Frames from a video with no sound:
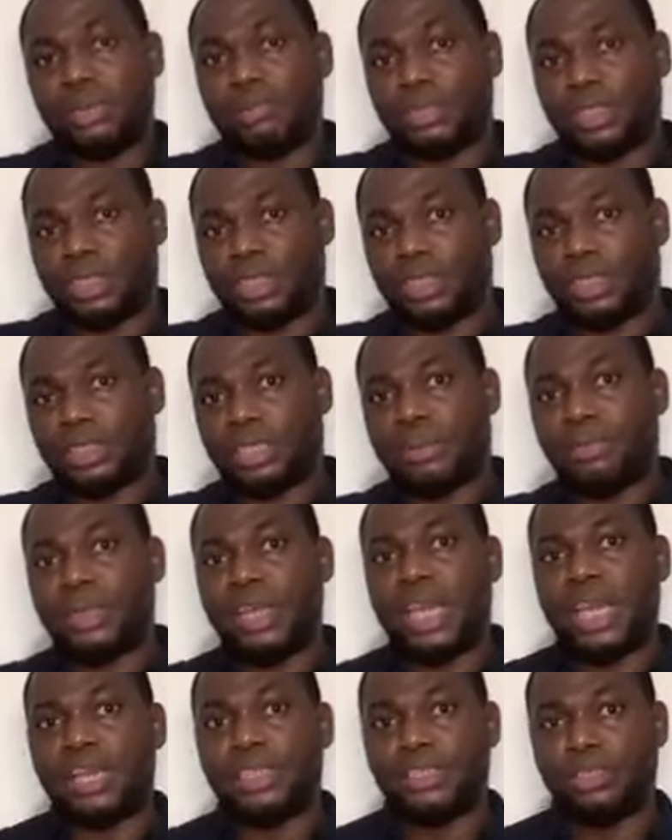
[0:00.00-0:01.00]
system
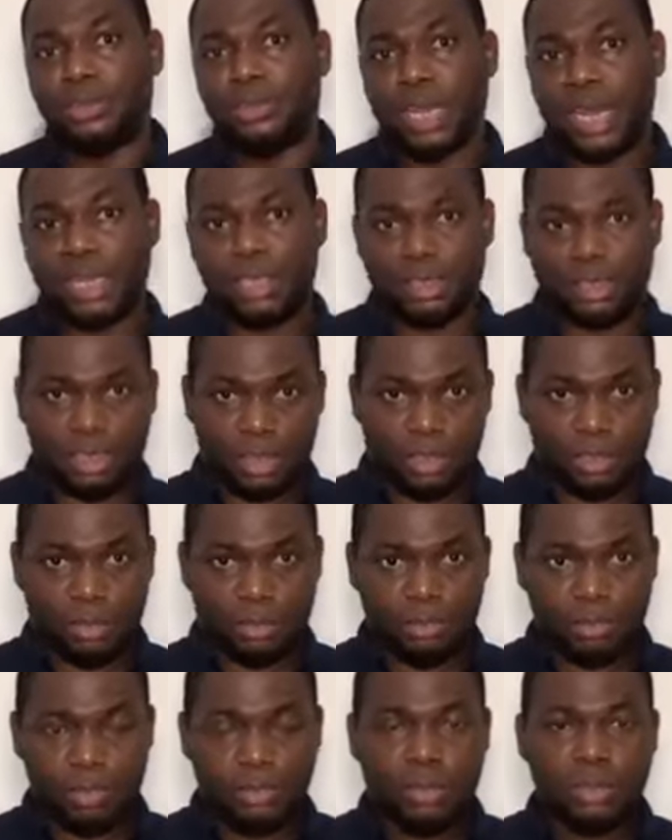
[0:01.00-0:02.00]
here in the United Kingdom.
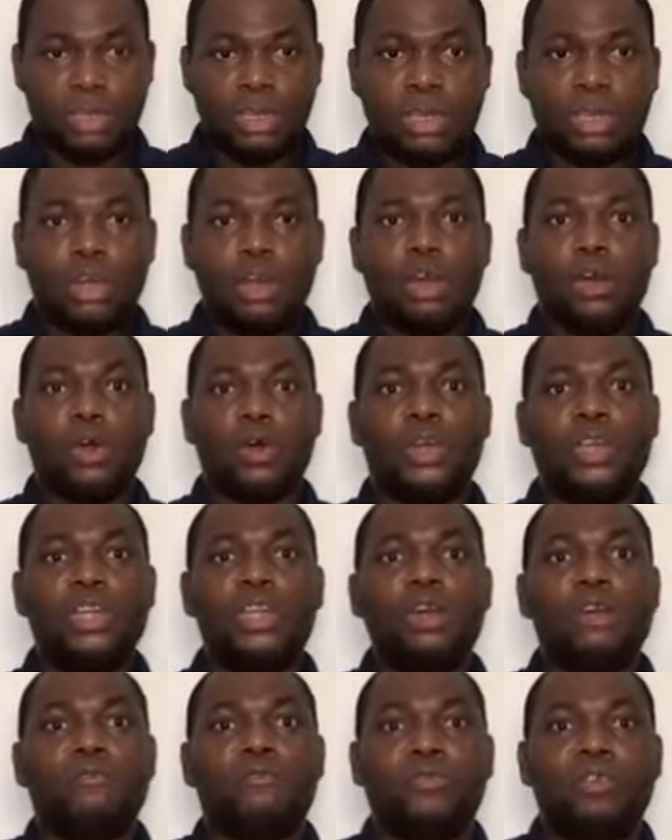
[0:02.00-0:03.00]
Oni
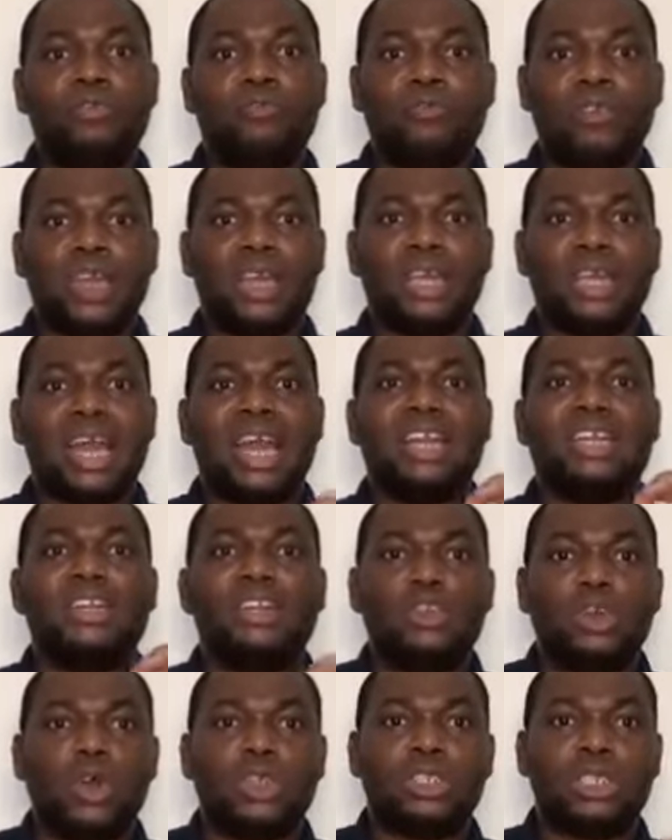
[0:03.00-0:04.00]
of Ife
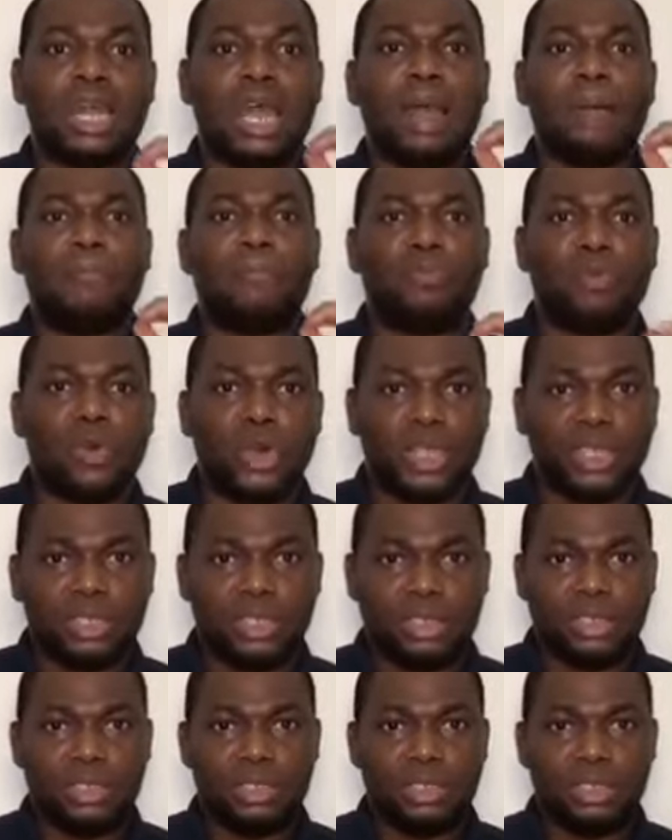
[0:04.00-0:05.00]
cannot
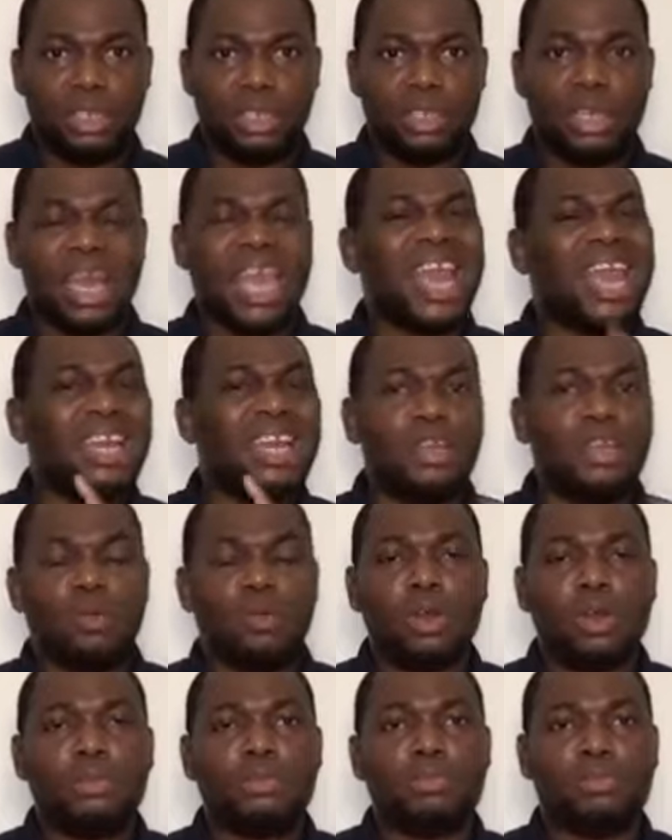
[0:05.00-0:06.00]
appoint any
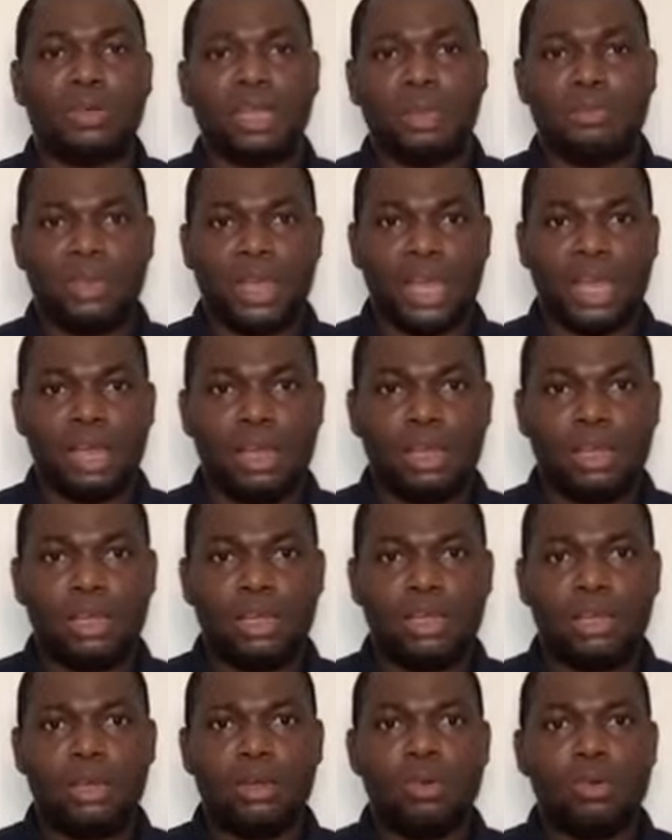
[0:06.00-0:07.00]
one premier
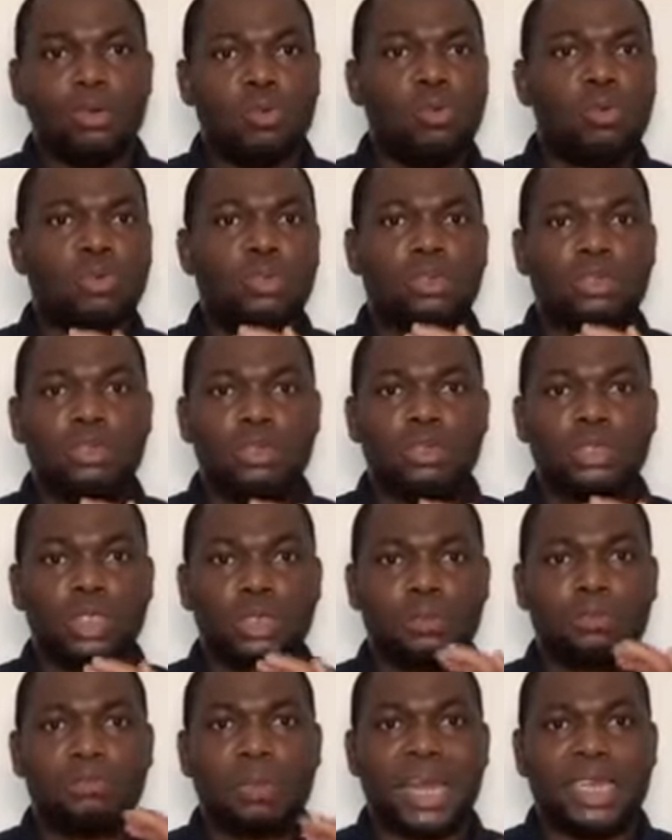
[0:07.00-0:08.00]

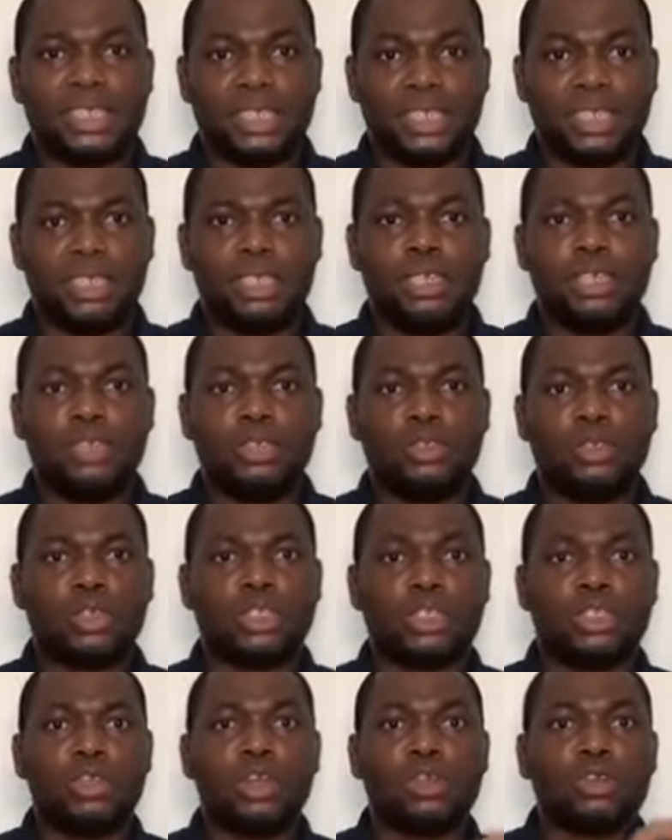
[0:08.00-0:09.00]
whose party
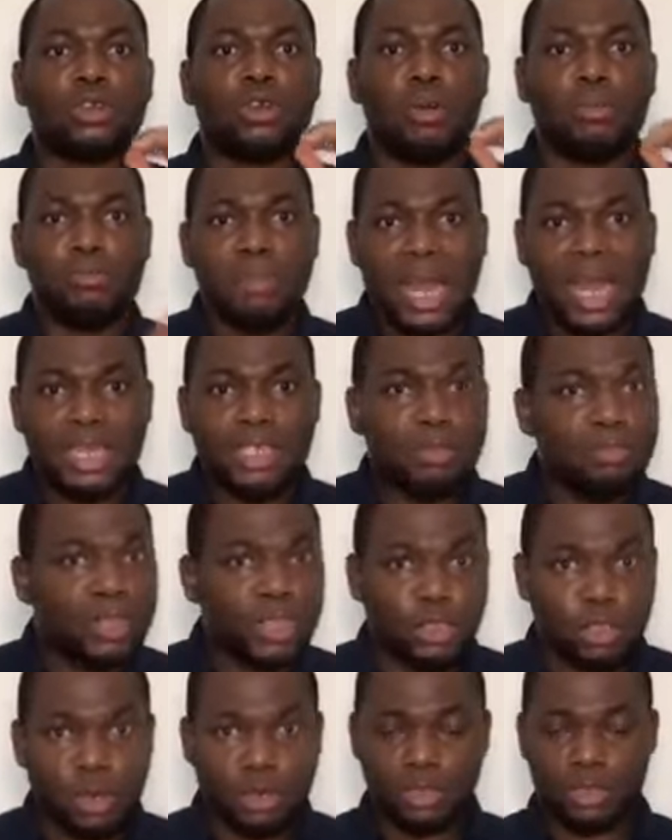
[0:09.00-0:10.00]
does not command
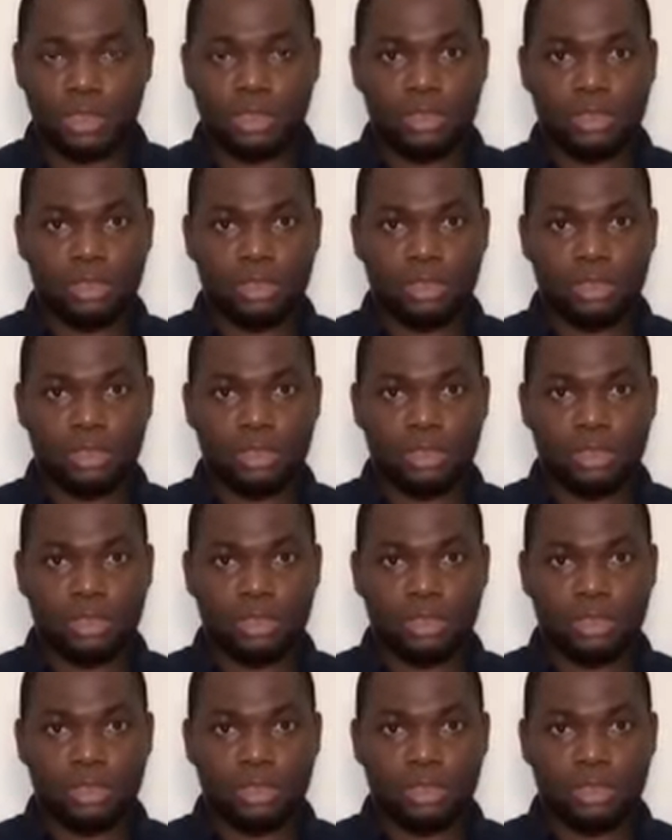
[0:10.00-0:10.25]
majority.